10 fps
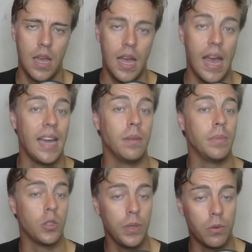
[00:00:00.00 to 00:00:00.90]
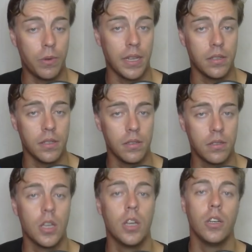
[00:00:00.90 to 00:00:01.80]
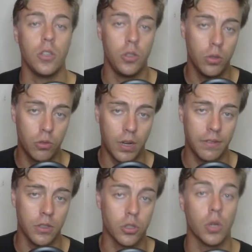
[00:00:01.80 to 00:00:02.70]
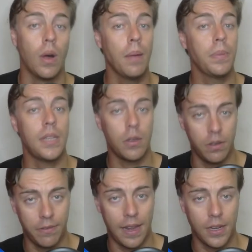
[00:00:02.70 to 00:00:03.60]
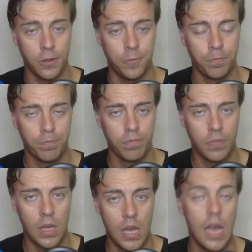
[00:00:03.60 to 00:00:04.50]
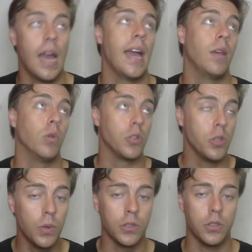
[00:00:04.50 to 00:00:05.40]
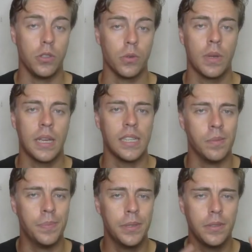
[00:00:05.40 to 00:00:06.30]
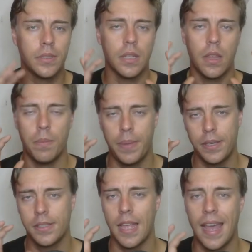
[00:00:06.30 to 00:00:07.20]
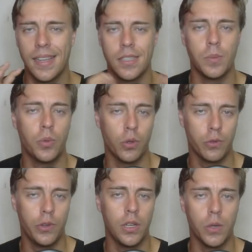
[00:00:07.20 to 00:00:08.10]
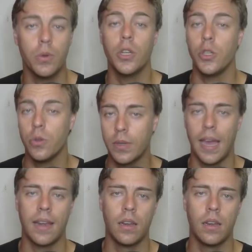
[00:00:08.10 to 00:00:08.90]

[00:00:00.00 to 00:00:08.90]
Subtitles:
And between races, your drivers go up and down in value. And what you want to do is build the best asset portfolio you can,